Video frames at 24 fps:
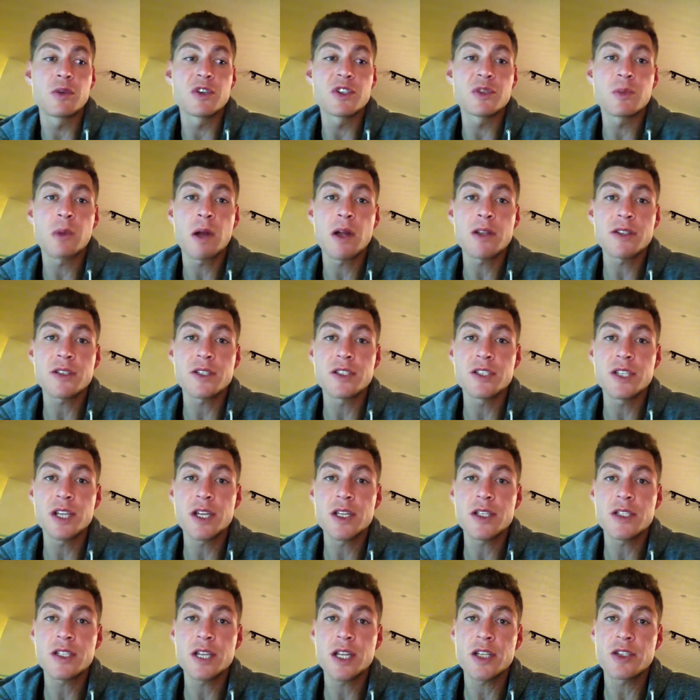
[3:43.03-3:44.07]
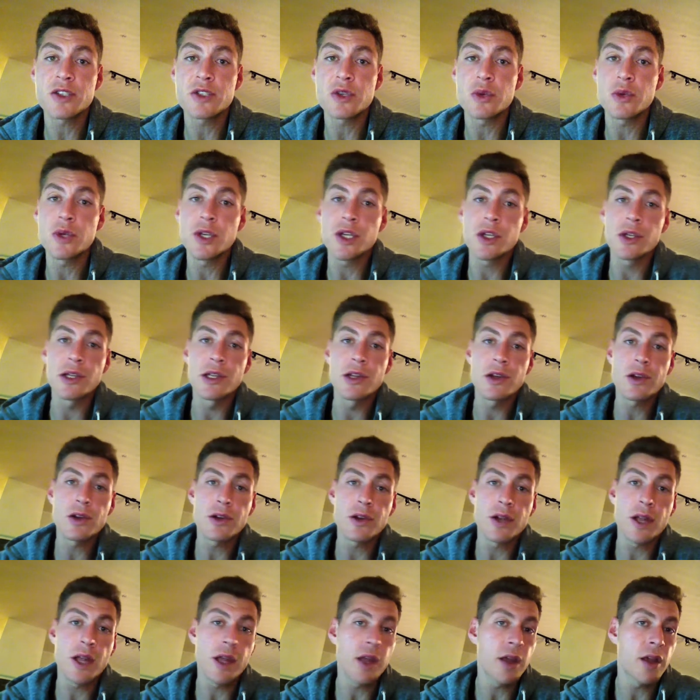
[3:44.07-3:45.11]
response to genocide so we can
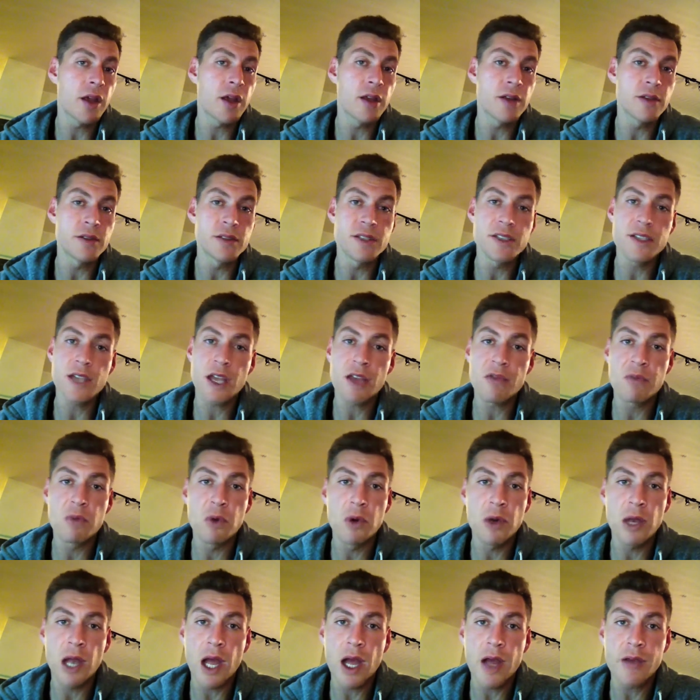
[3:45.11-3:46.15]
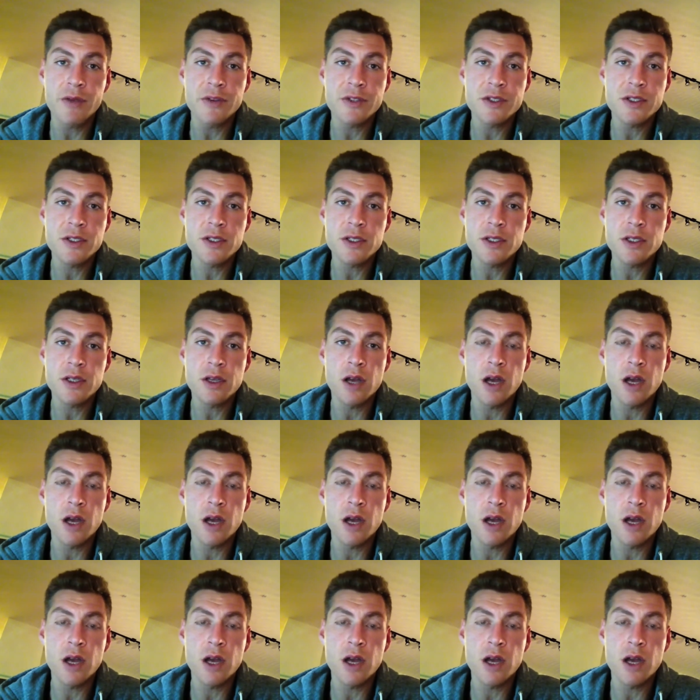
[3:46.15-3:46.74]
learn and save more lives.